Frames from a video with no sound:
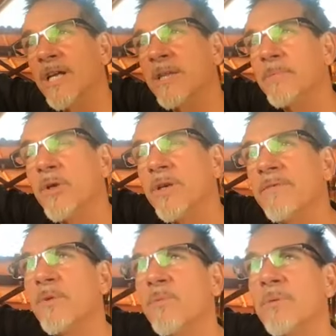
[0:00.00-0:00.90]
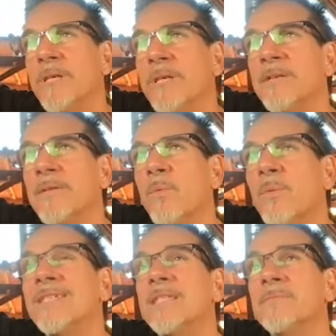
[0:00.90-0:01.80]
the beauty of the woman, the
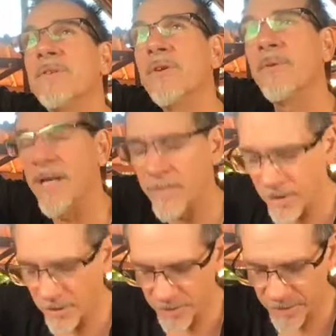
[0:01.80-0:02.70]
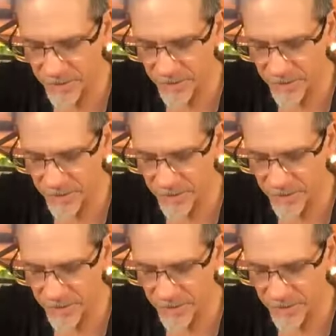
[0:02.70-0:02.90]
wisdom of the grandmother.